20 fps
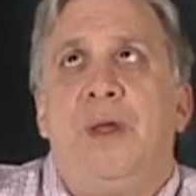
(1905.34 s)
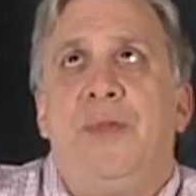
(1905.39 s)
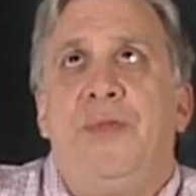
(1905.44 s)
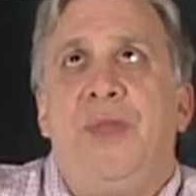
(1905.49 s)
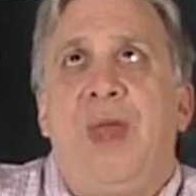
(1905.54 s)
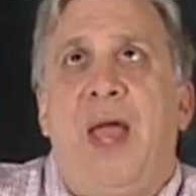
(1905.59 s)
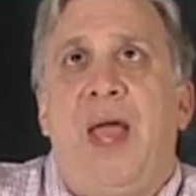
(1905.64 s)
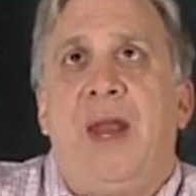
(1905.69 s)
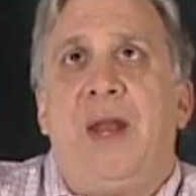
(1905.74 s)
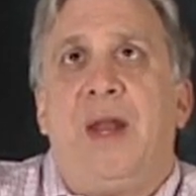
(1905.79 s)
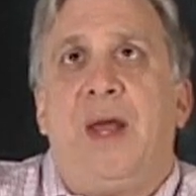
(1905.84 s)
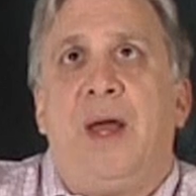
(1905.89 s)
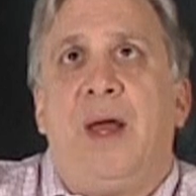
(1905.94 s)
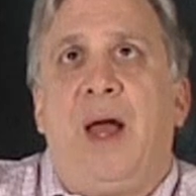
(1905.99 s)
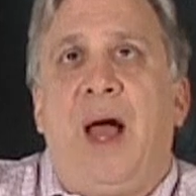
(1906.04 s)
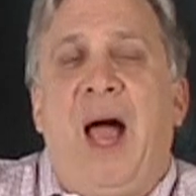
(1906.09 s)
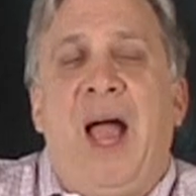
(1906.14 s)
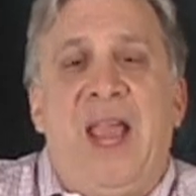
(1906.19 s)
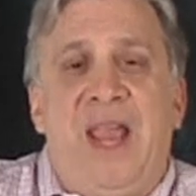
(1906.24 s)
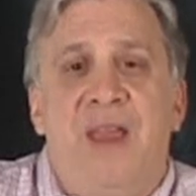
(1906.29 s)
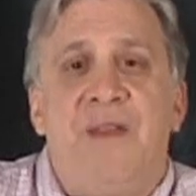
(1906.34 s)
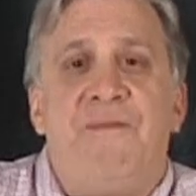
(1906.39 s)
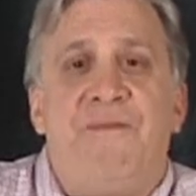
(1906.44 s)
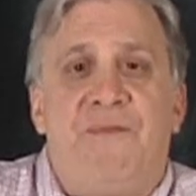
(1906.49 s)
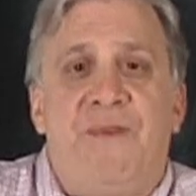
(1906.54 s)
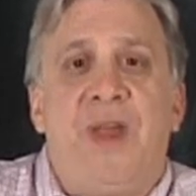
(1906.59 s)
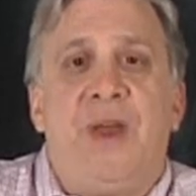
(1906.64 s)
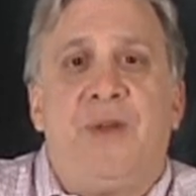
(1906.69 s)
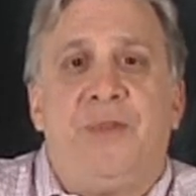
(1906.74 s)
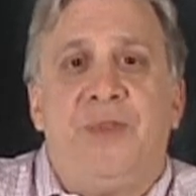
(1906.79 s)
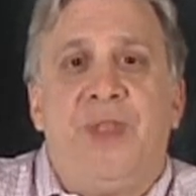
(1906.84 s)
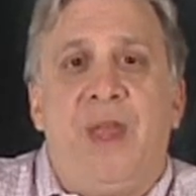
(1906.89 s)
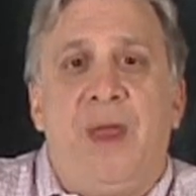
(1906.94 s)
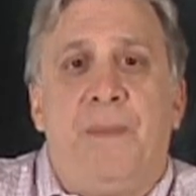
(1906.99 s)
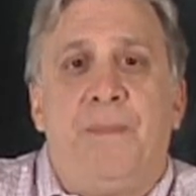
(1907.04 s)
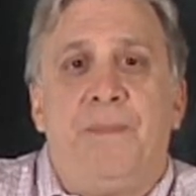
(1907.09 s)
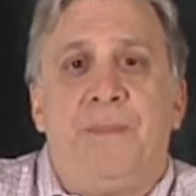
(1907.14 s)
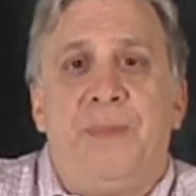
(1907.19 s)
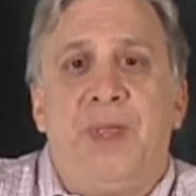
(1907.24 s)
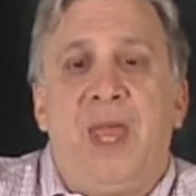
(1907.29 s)
that I had failed
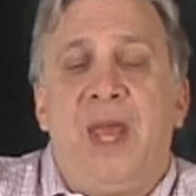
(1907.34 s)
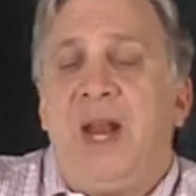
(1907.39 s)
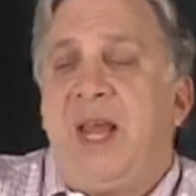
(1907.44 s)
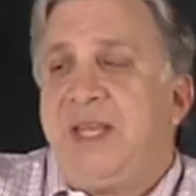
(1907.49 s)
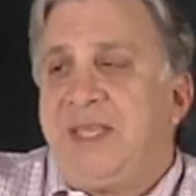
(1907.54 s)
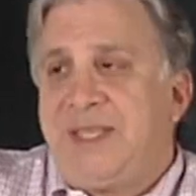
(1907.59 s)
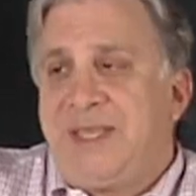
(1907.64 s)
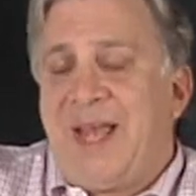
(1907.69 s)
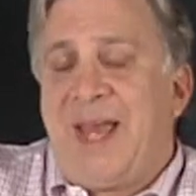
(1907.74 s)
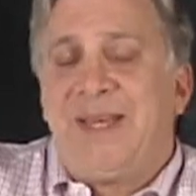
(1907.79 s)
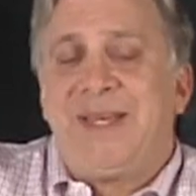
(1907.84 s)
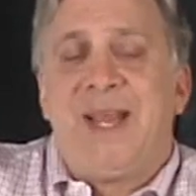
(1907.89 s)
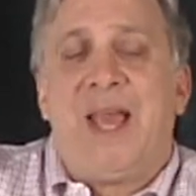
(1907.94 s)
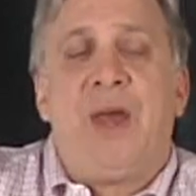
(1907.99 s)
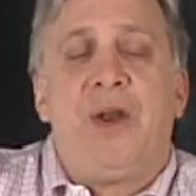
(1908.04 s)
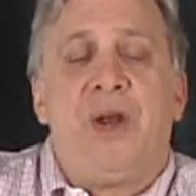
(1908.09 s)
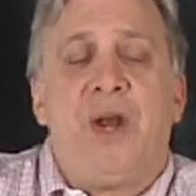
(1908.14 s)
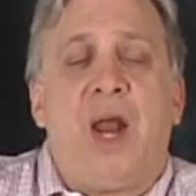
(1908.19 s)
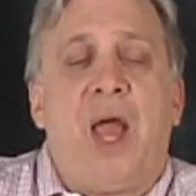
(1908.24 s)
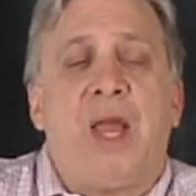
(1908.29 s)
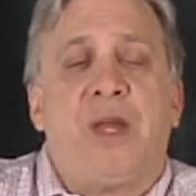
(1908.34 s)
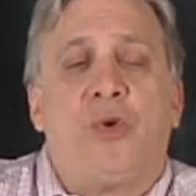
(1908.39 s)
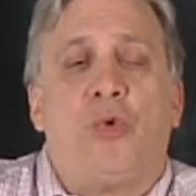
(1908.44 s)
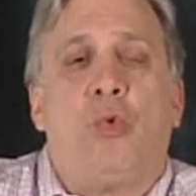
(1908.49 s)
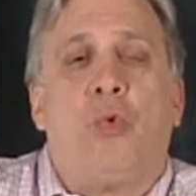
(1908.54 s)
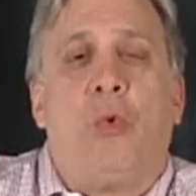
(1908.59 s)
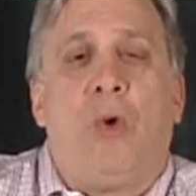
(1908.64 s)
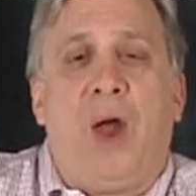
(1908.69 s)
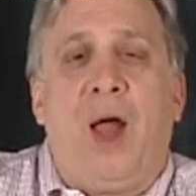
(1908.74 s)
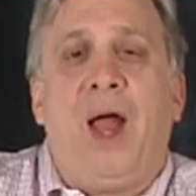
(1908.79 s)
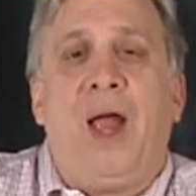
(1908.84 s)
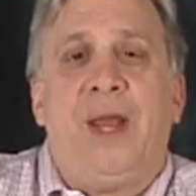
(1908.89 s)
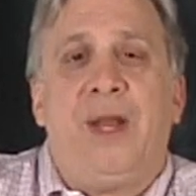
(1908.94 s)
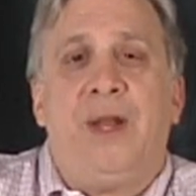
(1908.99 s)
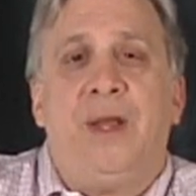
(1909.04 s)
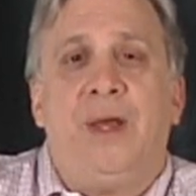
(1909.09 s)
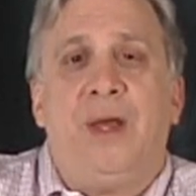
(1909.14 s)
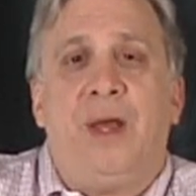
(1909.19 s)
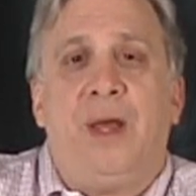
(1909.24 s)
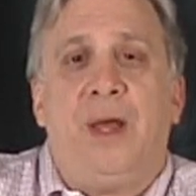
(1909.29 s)
them. And I sat down and I
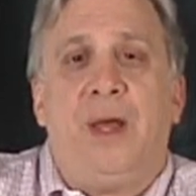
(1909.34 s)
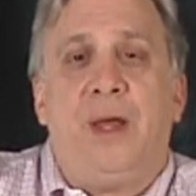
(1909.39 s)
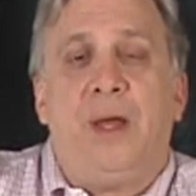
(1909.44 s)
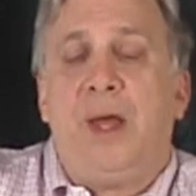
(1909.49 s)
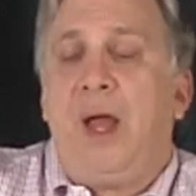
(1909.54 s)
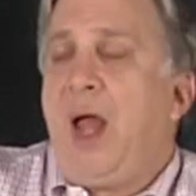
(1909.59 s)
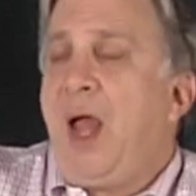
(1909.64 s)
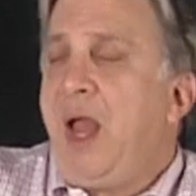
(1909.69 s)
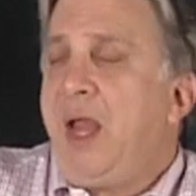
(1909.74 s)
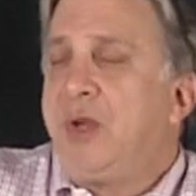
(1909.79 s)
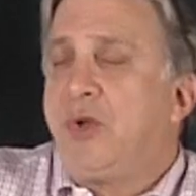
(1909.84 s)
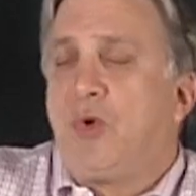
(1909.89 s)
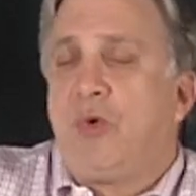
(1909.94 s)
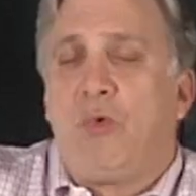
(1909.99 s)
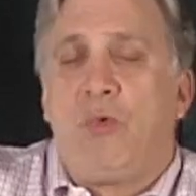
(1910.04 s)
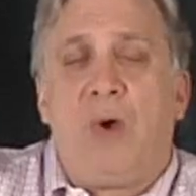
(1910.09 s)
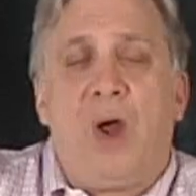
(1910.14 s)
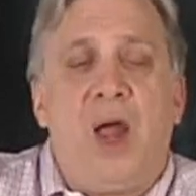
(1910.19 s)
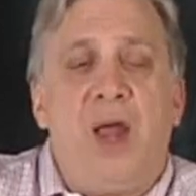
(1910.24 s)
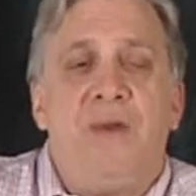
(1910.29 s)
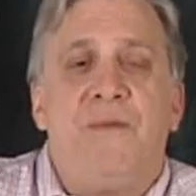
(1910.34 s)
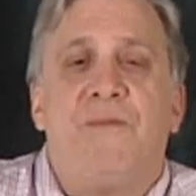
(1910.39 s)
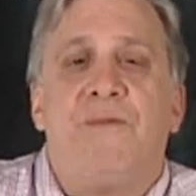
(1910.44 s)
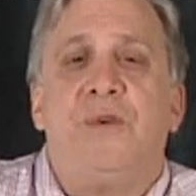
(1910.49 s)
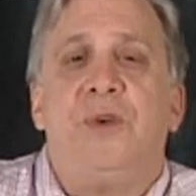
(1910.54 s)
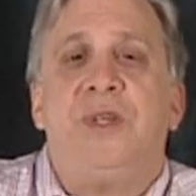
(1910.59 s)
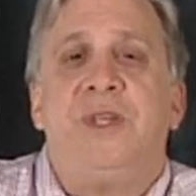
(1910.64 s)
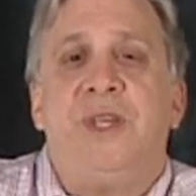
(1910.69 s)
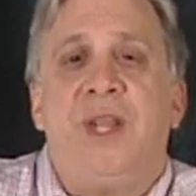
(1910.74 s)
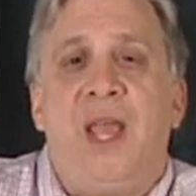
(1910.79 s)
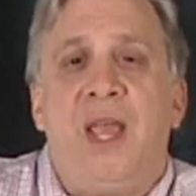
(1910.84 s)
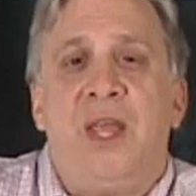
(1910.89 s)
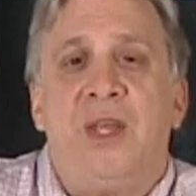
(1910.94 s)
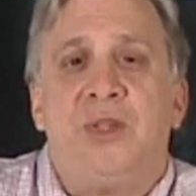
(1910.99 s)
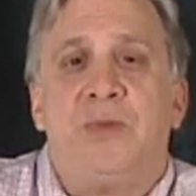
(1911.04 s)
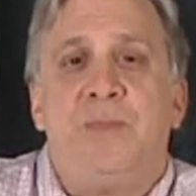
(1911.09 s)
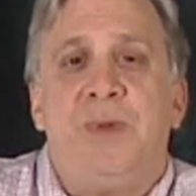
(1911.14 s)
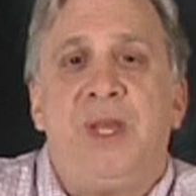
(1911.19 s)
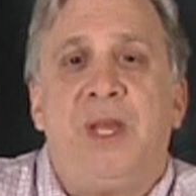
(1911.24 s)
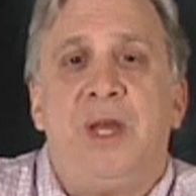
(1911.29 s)
cried. I cried for
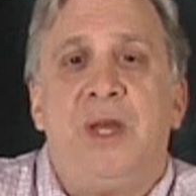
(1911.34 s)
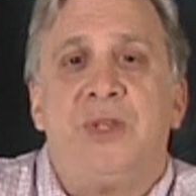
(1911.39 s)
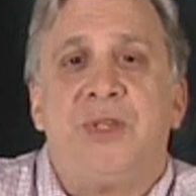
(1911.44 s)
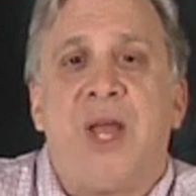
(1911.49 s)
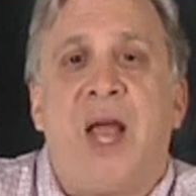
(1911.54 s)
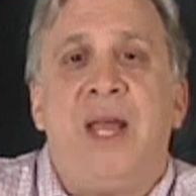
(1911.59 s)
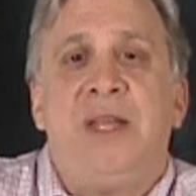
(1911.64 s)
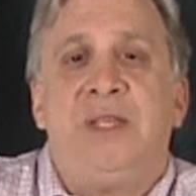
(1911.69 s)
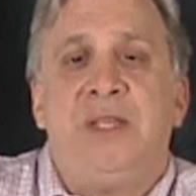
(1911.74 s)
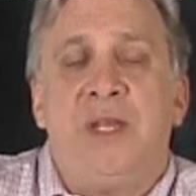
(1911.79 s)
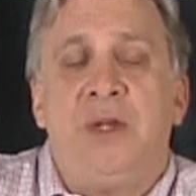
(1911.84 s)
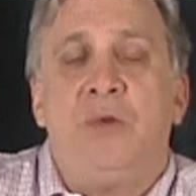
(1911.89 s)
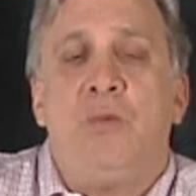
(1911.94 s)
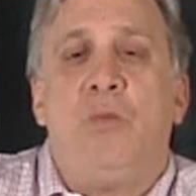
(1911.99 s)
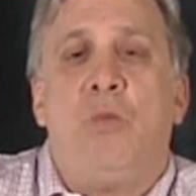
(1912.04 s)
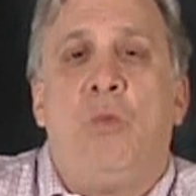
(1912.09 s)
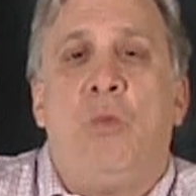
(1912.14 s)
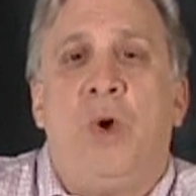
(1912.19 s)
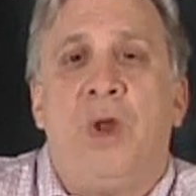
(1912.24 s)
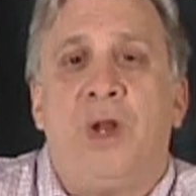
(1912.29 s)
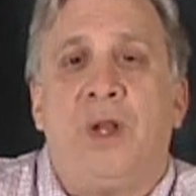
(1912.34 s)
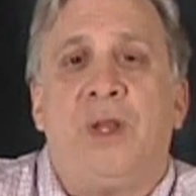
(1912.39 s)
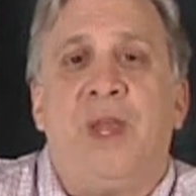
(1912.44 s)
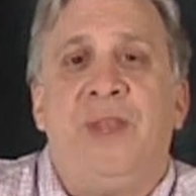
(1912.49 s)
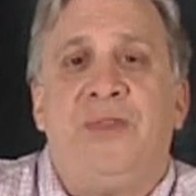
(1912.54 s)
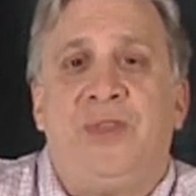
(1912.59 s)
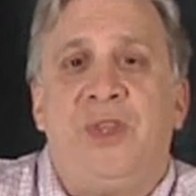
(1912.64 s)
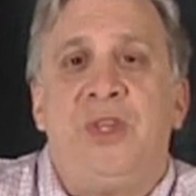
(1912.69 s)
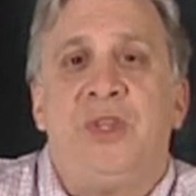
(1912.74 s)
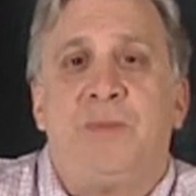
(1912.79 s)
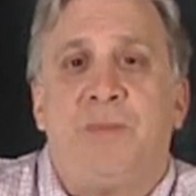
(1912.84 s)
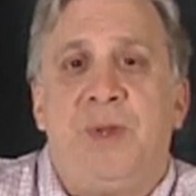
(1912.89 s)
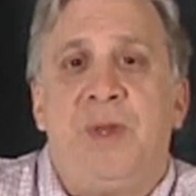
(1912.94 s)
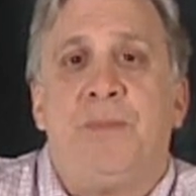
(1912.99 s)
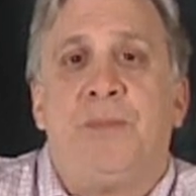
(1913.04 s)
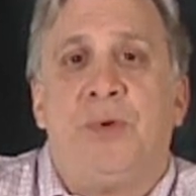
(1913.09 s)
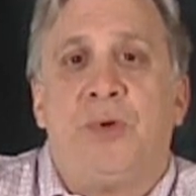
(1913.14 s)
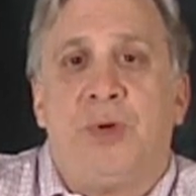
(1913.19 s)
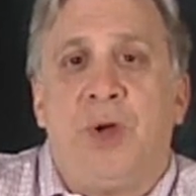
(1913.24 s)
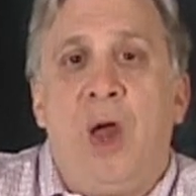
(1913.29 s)
days because I didn't want to let these
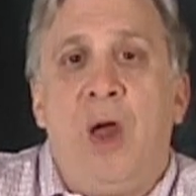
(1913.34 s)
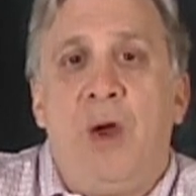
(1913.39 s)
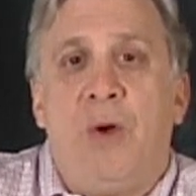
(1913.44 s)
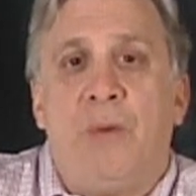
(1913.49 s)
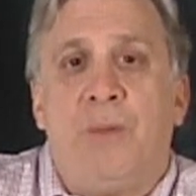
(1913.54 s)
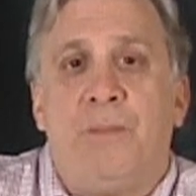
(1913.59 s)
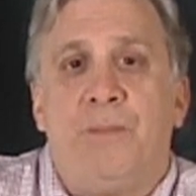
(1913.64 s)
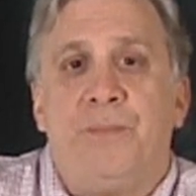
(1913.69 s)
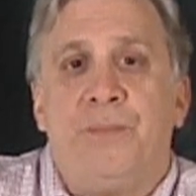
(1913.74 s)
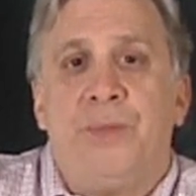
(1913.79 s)
people go.